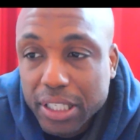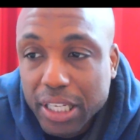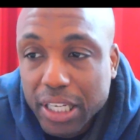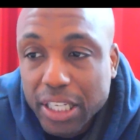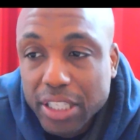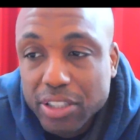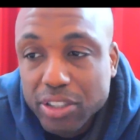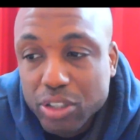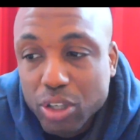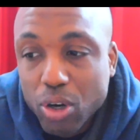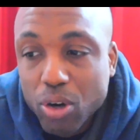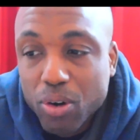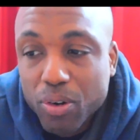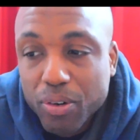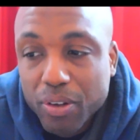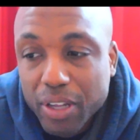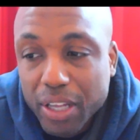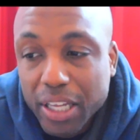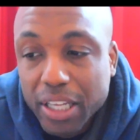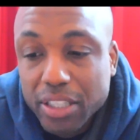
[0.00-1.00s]
He
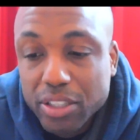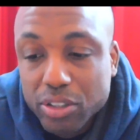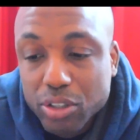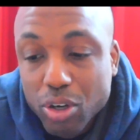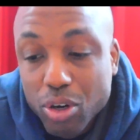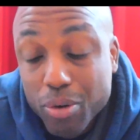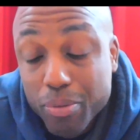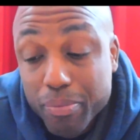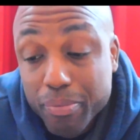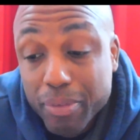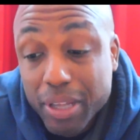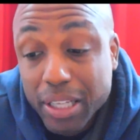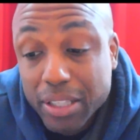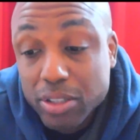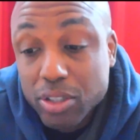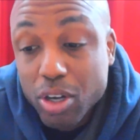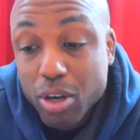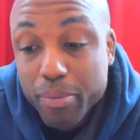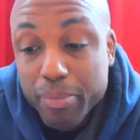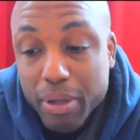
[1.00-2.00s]
taught
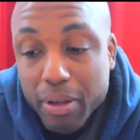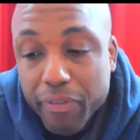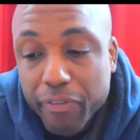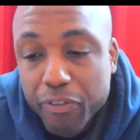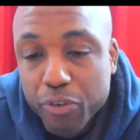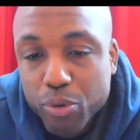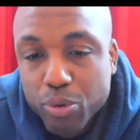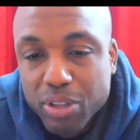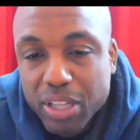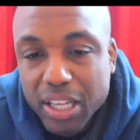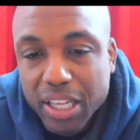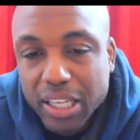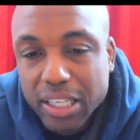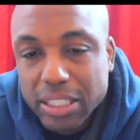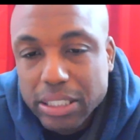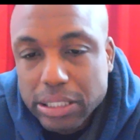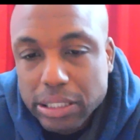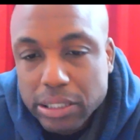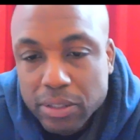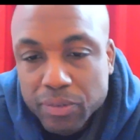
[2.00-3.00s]
me a few
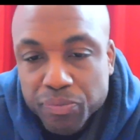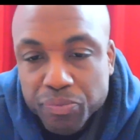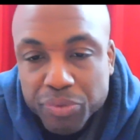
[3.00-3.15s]
things.